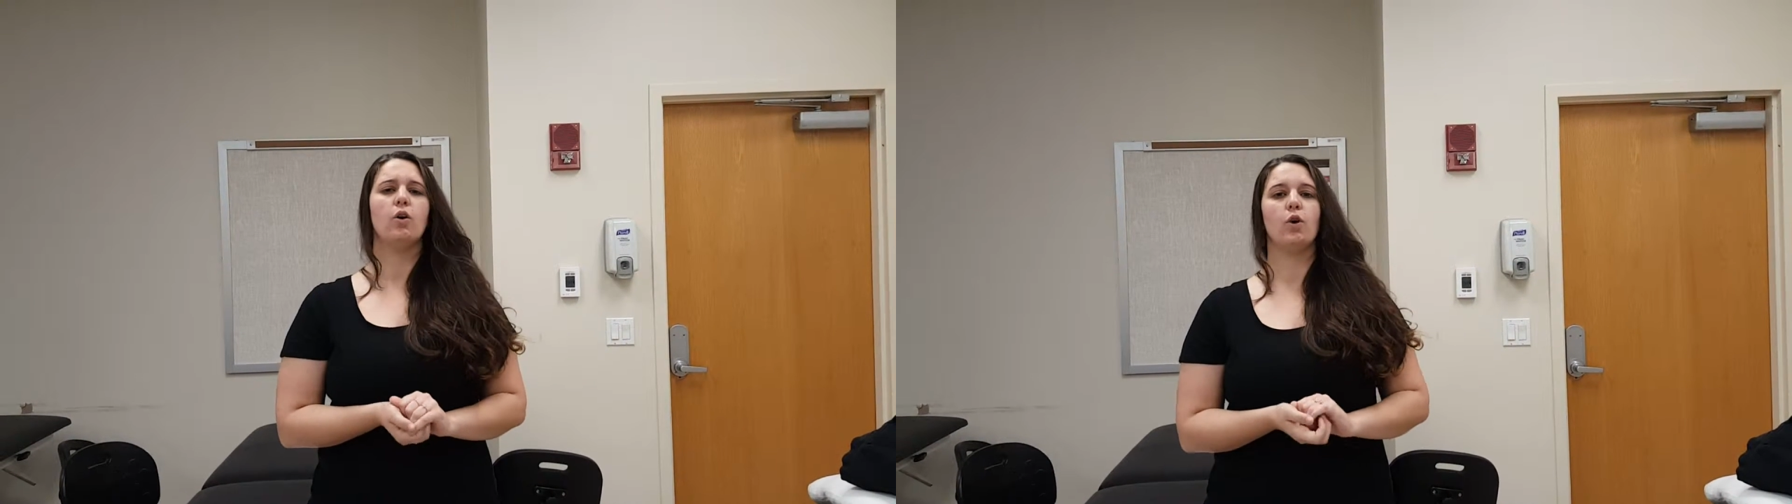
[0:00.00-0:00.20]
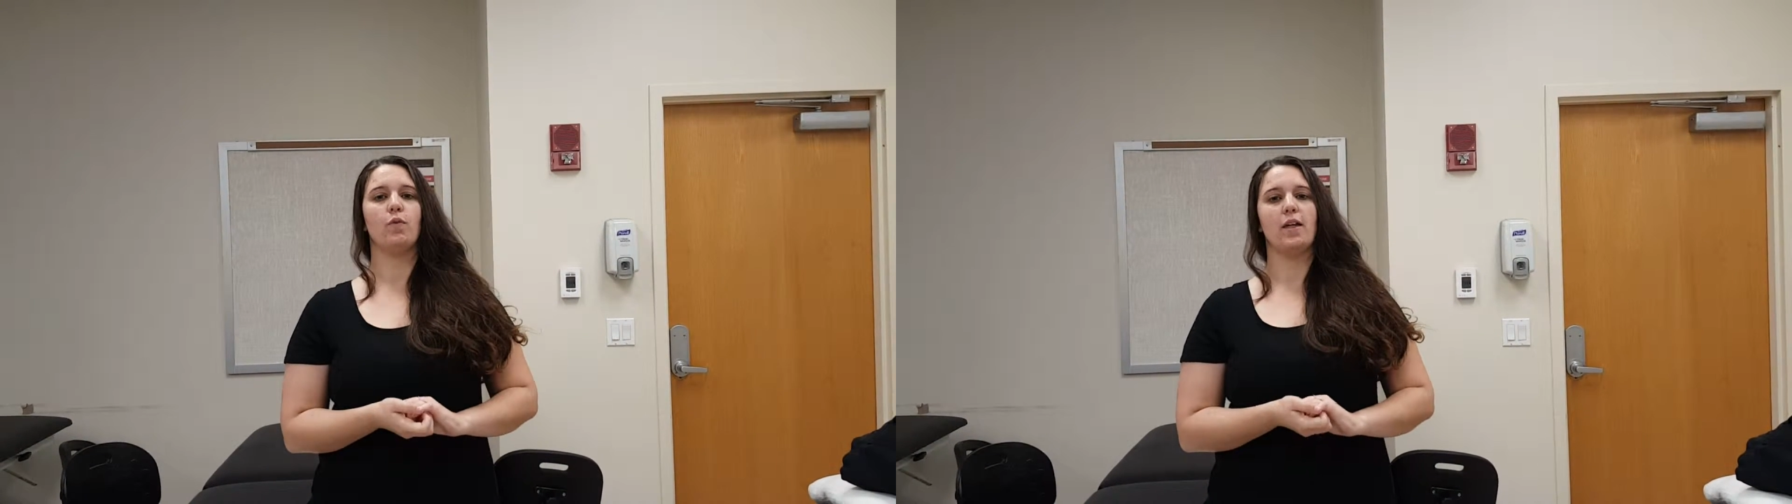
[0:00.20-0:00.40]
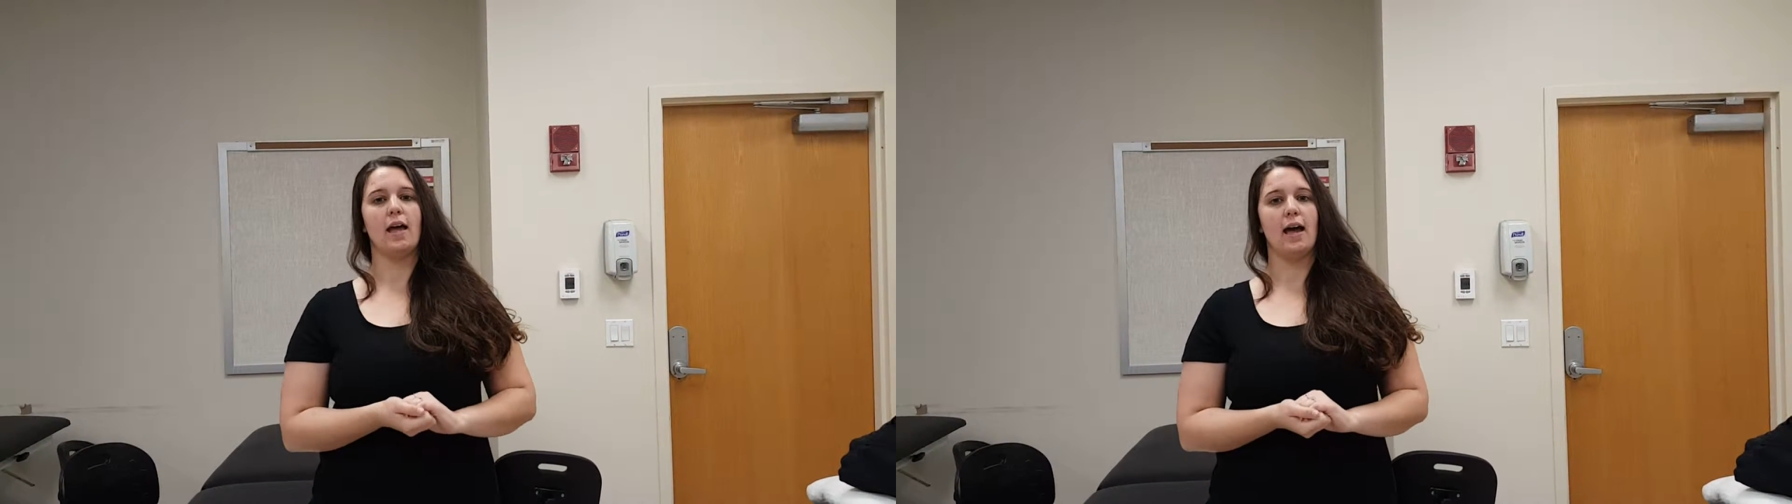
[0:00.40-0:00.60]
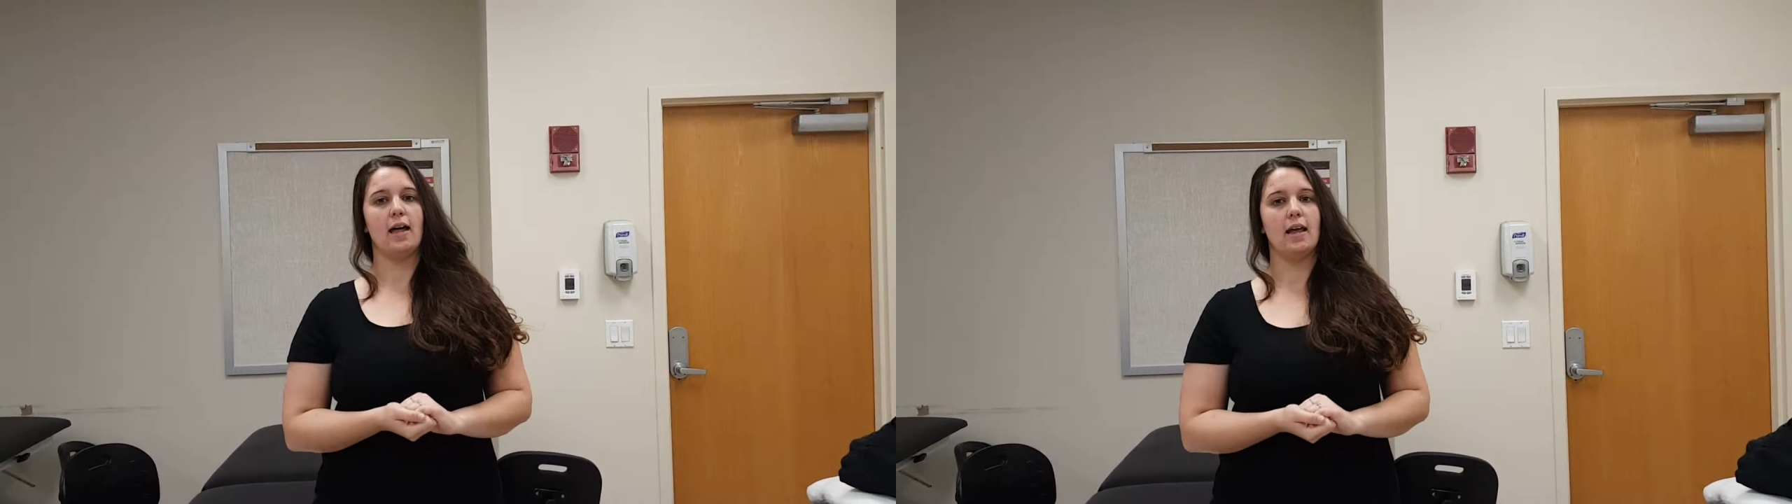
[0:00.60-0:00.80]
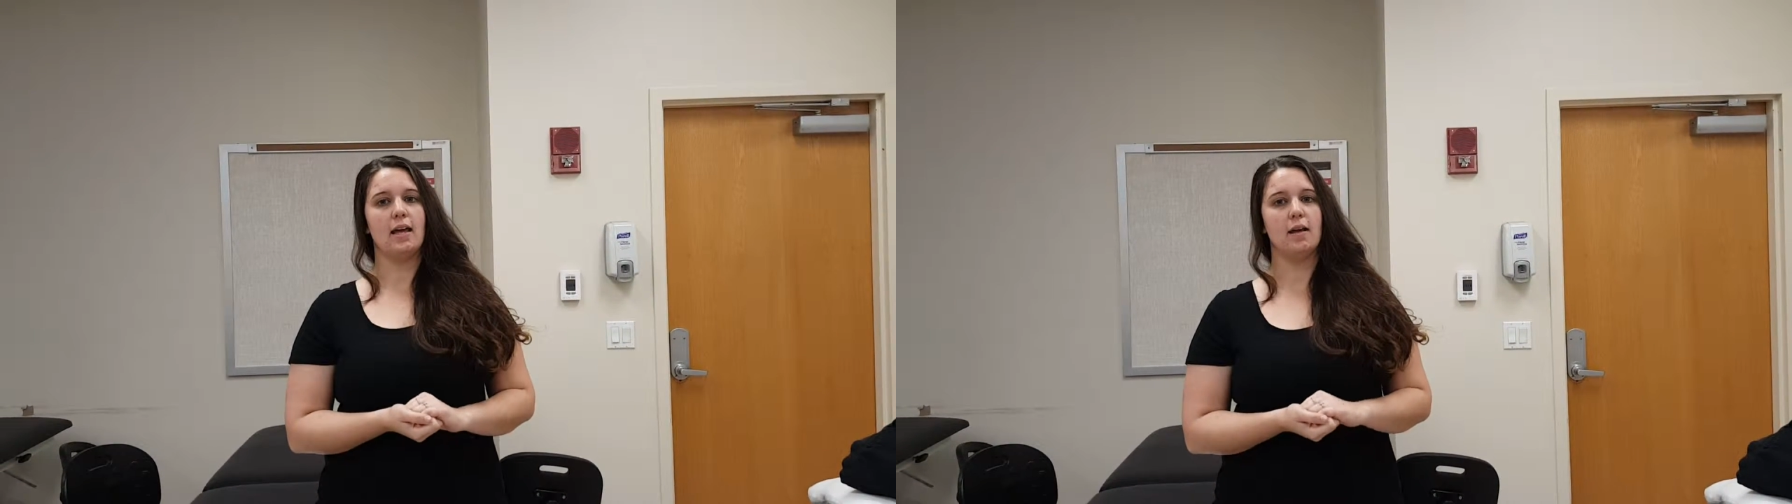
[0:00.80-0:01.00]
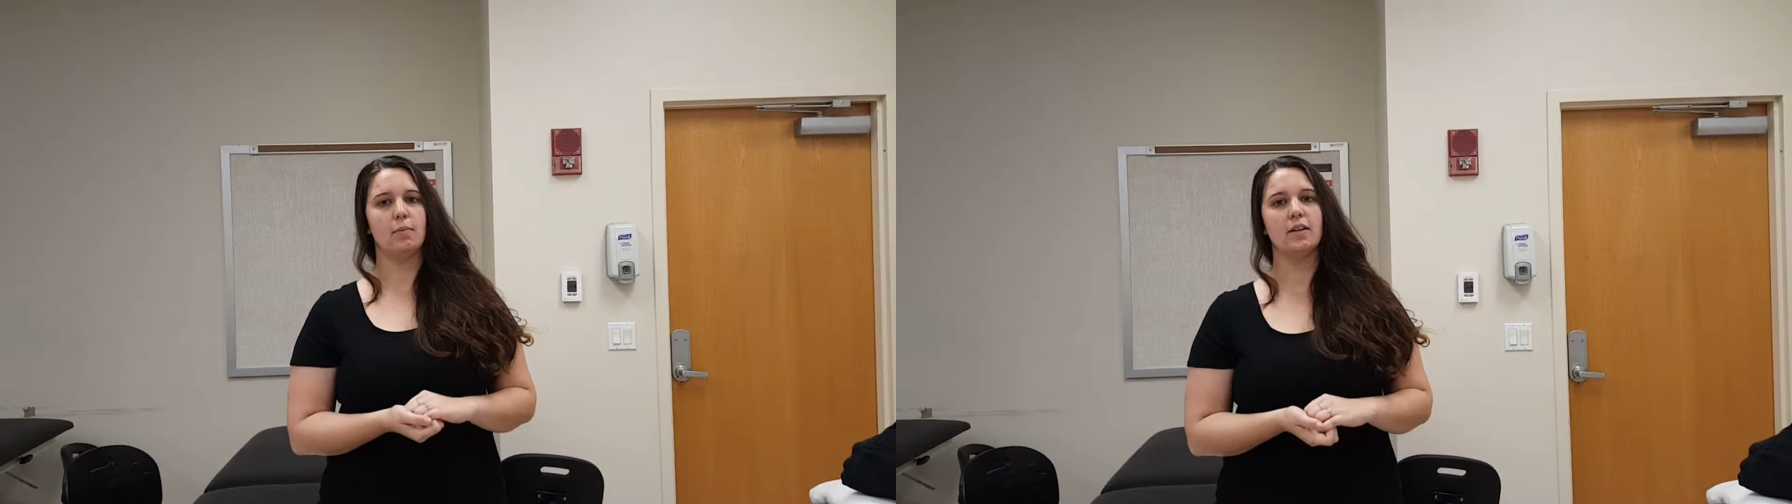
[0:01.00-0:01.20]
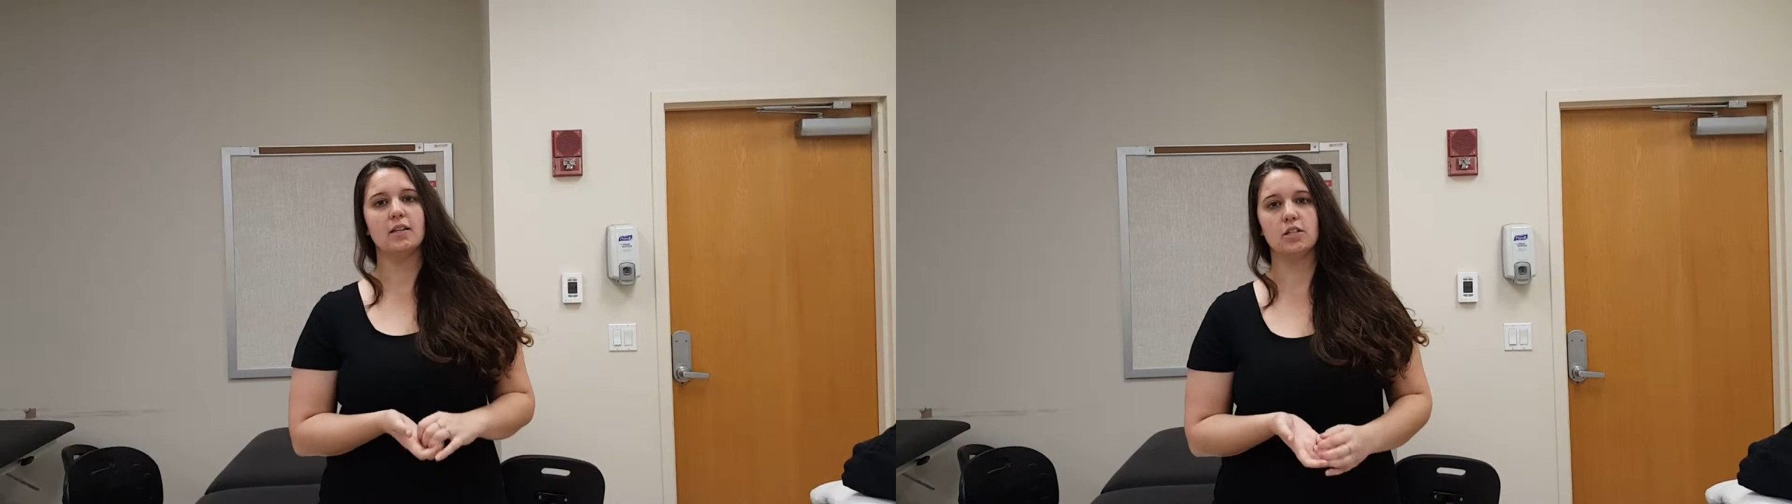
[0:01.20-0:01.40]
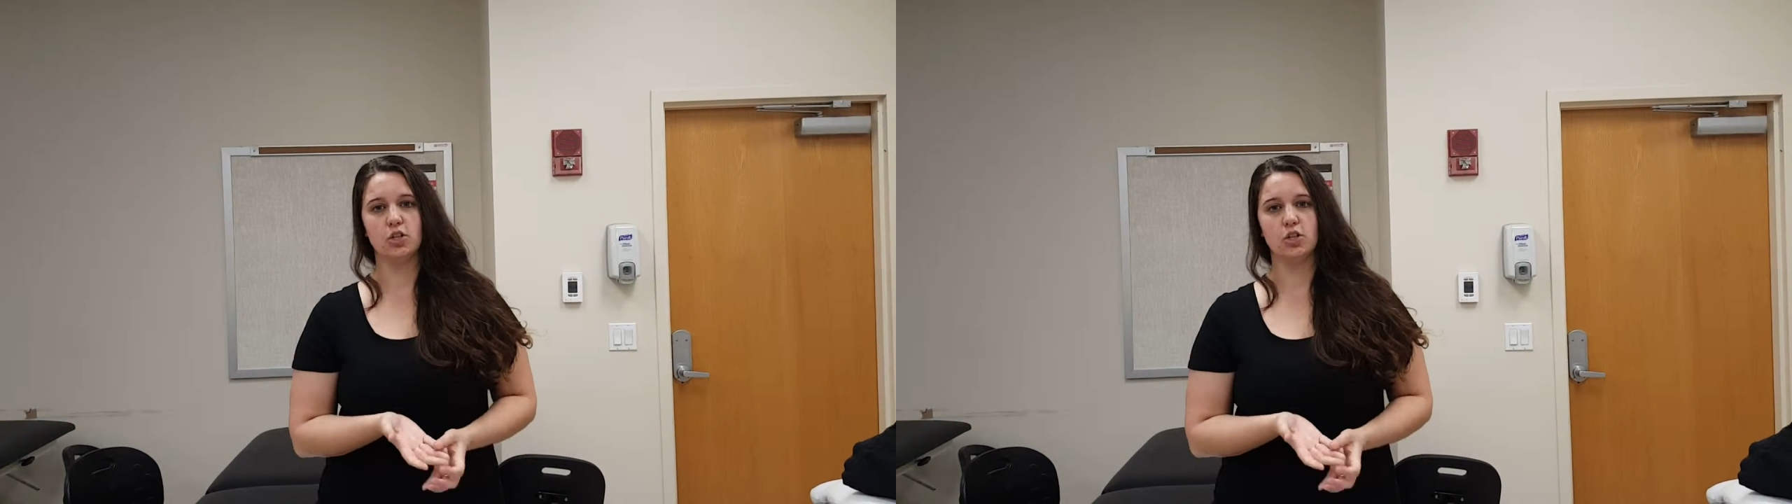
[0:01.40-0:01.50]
or if they had a malignant